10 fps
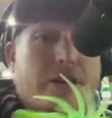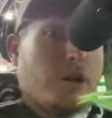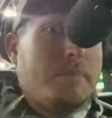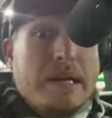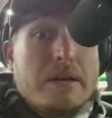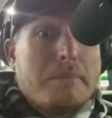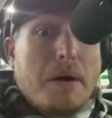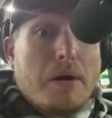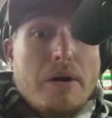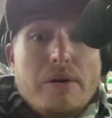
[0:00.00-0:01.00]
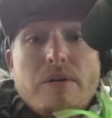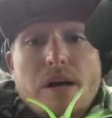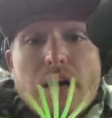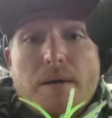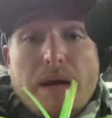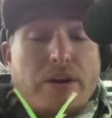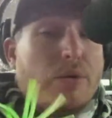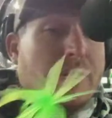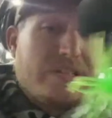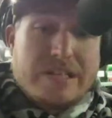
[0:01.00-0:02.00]
could be here tomorrow. I
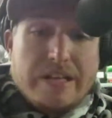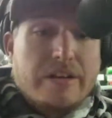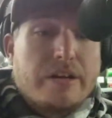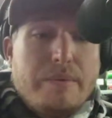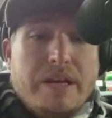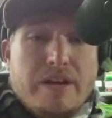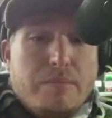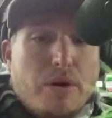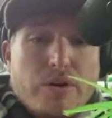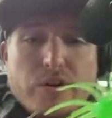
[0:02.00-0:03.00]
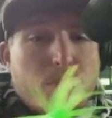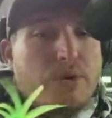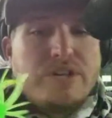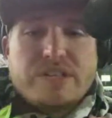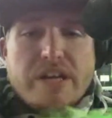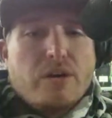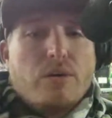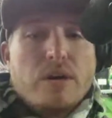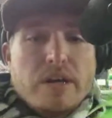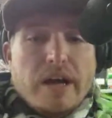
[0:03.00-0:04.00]
don't want to say they're going to be here tomorrow and do a
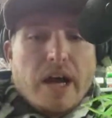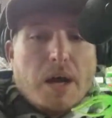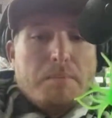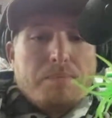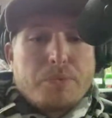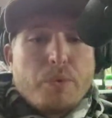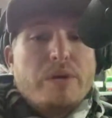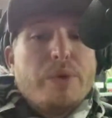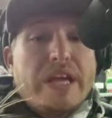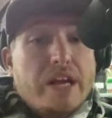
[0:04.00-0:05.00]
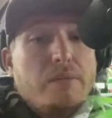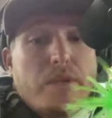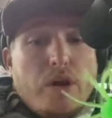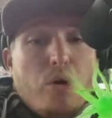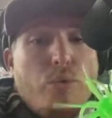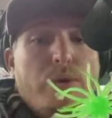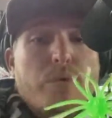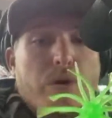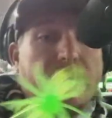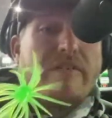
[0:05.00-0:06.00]
pre-sale. When we get them, though, we
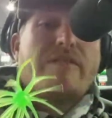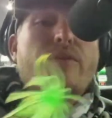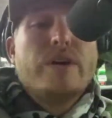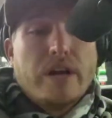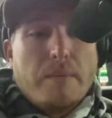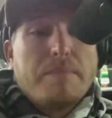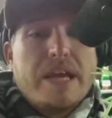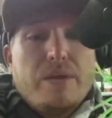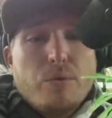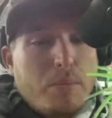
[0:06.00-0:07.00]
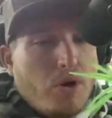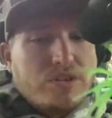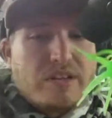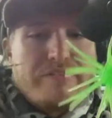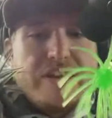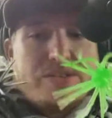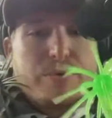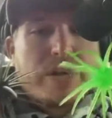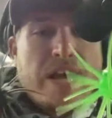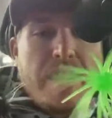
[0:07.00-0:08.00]
will give everyone an update. We'll post on
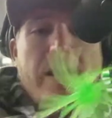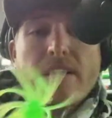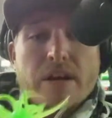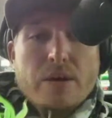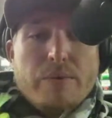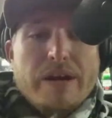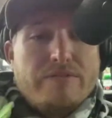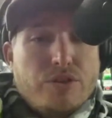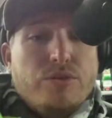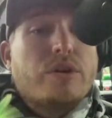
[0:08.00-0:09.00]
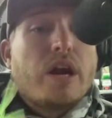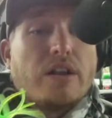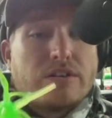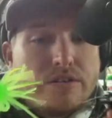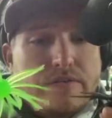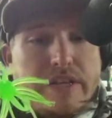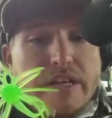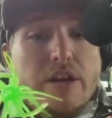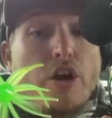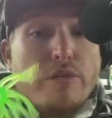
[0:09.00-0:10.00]
Facebook, hey, we have 2 new colors of
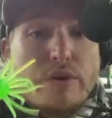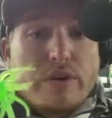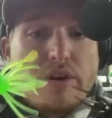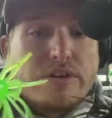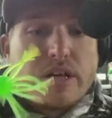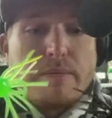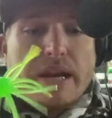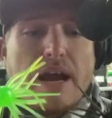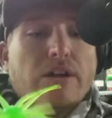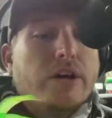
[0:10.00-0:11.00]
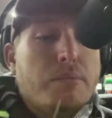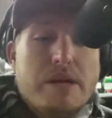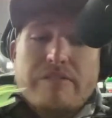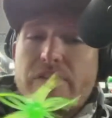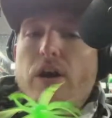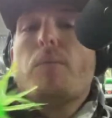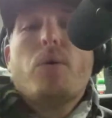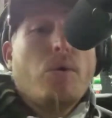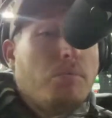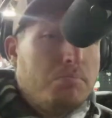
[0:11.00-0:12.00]
the COVID critters coming out. They'll be
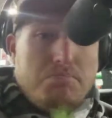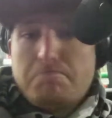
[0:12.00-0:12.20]
available